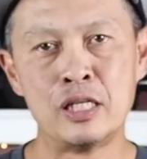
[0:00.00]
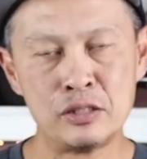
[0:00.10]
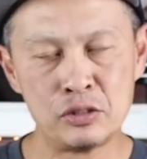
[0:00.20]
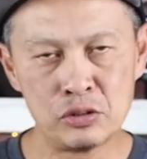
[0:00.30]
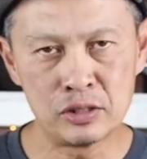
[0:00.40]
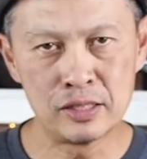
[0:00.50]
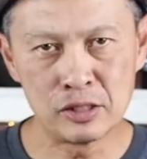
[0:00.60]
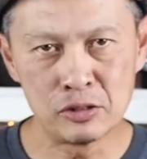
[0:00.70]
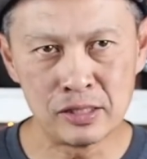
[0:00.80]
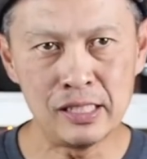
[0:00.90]
just,
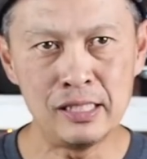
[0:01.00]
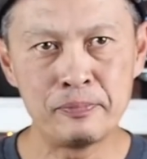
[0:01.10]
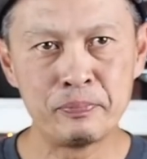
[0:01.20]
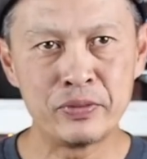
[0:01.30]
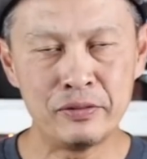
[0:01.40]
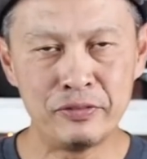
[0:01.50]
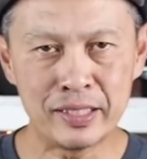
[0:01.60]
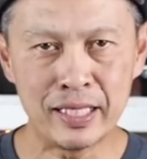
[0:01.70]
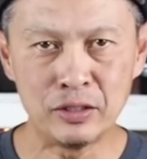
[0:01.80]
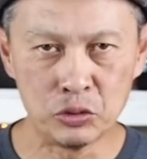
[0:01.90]
just to see if it
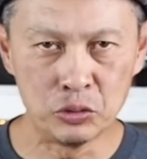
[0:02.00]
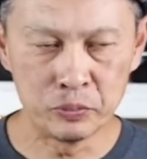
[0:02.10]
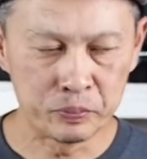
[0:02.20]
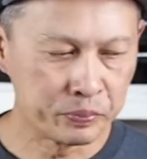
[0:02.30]
can do